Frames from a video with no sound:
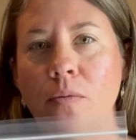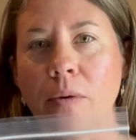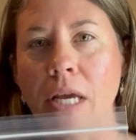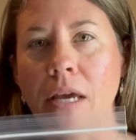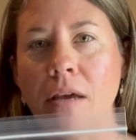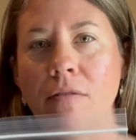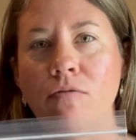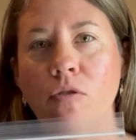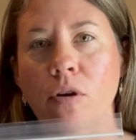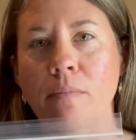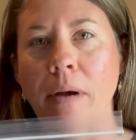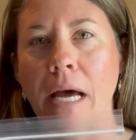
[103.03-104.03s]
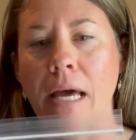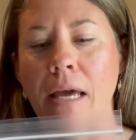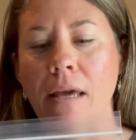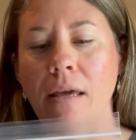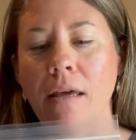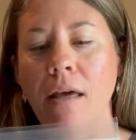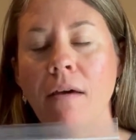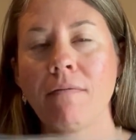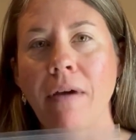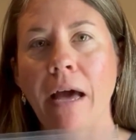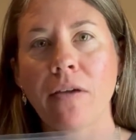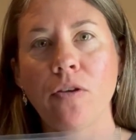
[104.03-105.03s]
ring for my
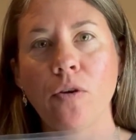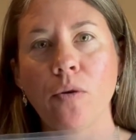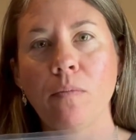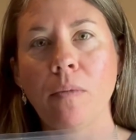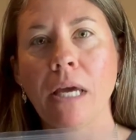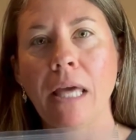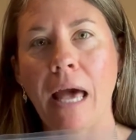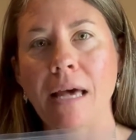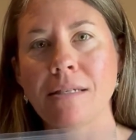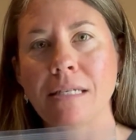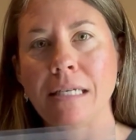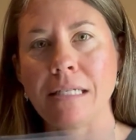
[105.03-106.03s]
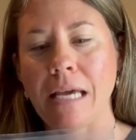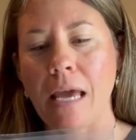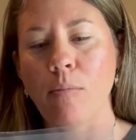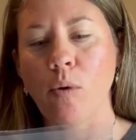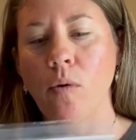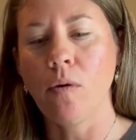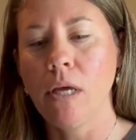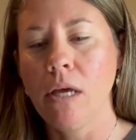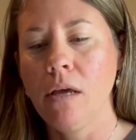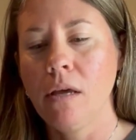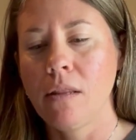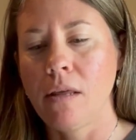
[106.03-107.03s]
vacuum casting table.
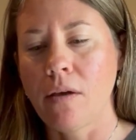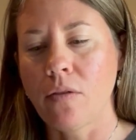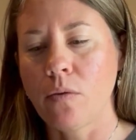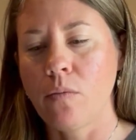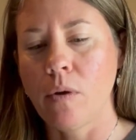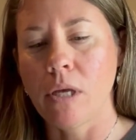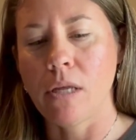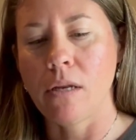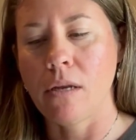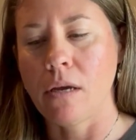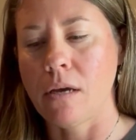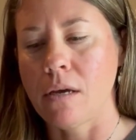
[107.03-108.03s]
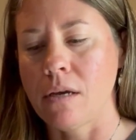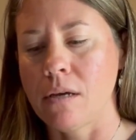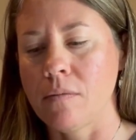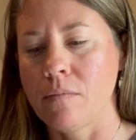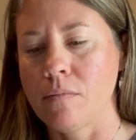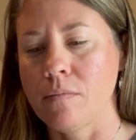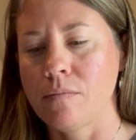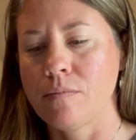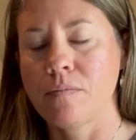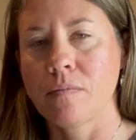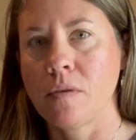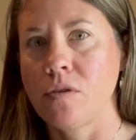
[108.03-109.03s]
The other one
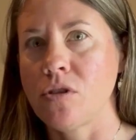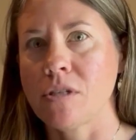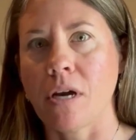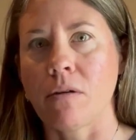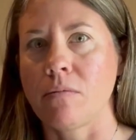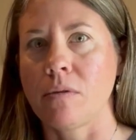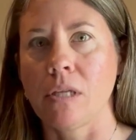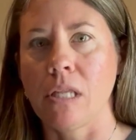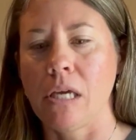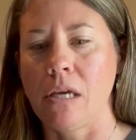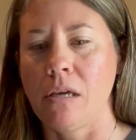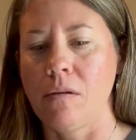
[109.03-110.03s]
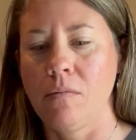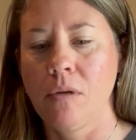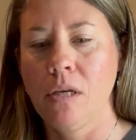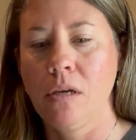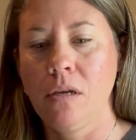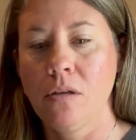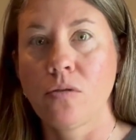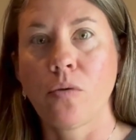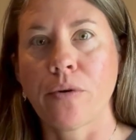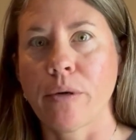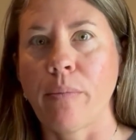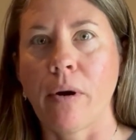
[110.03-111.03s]
just got really
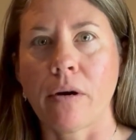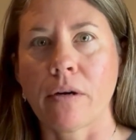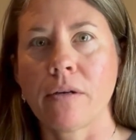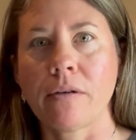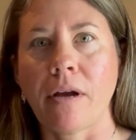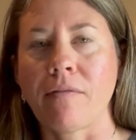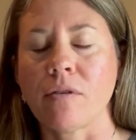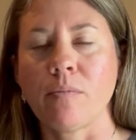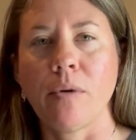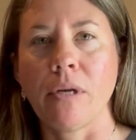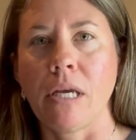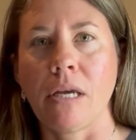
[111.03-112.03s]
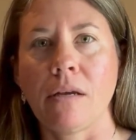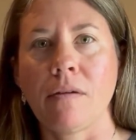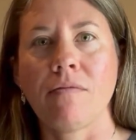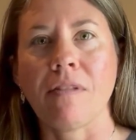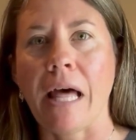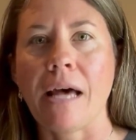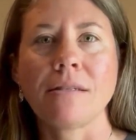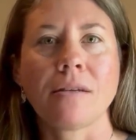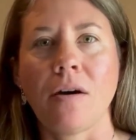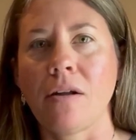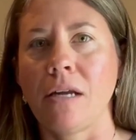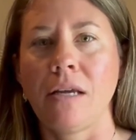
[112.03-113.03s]
torn apart after putting flask
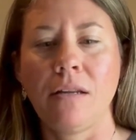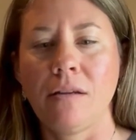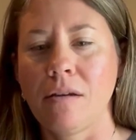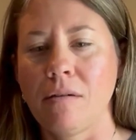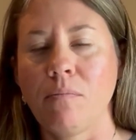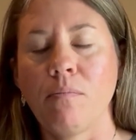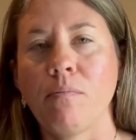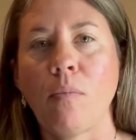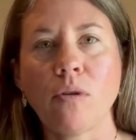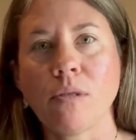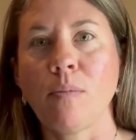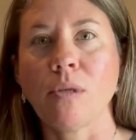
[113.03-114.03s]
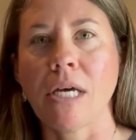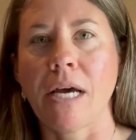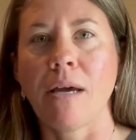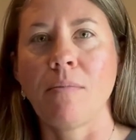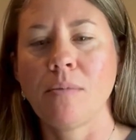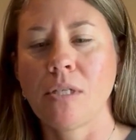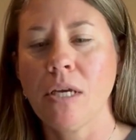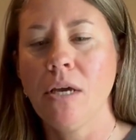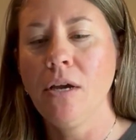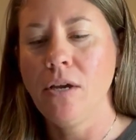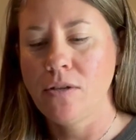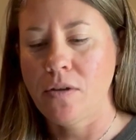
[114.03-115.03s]
on it multiple times.
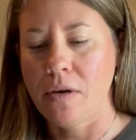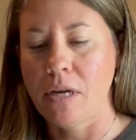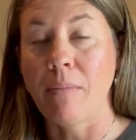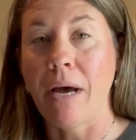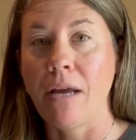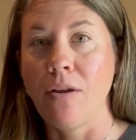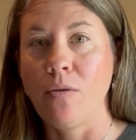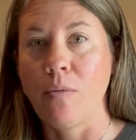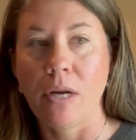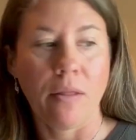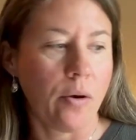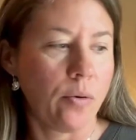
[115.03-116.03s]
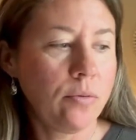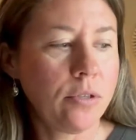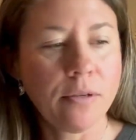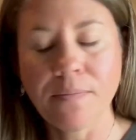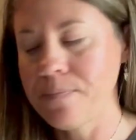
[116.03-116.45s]
So I had to buy a new one of those.